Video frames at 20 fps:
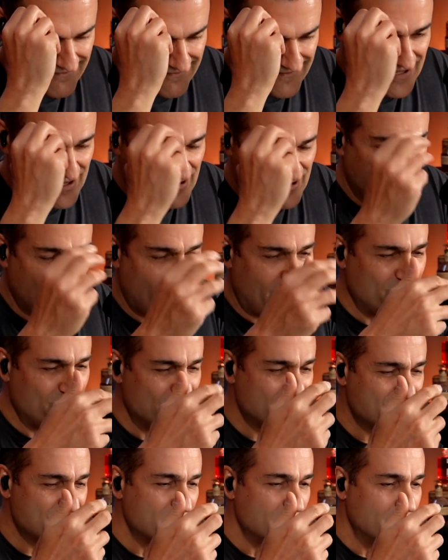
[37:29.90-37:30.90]
If I
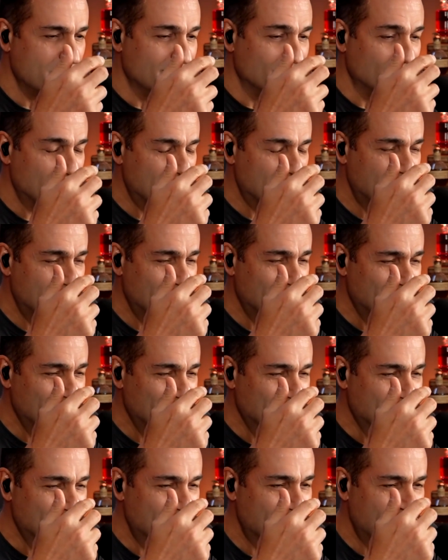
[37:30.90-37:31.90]
was
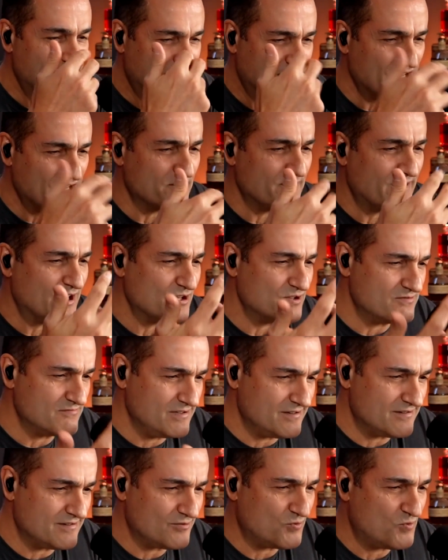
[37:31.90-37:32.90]
thinking about,
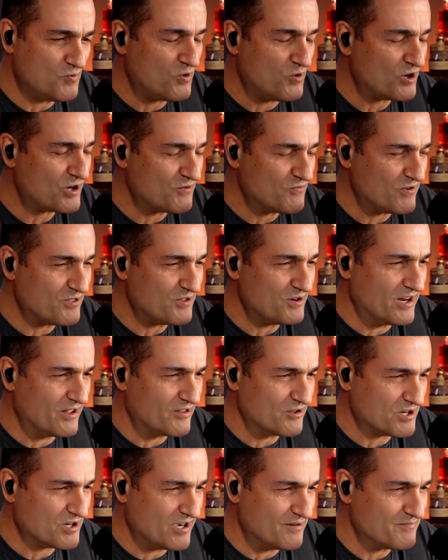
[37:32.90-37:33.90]
working with another
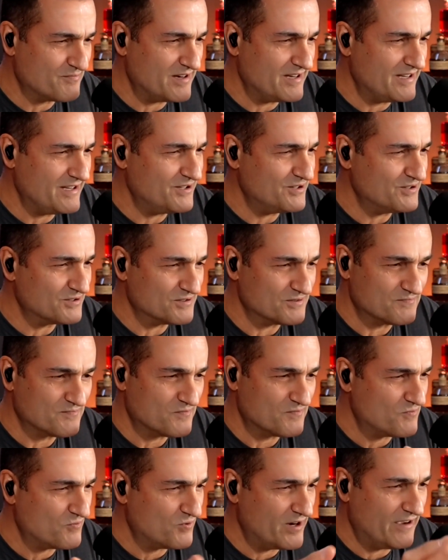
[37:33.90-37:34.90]
company or
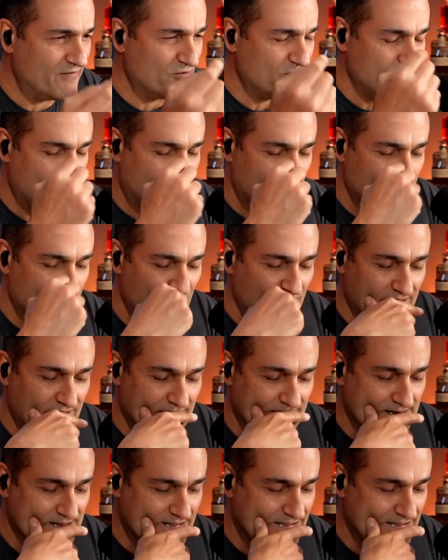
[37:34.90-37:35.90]
whatever it might be, and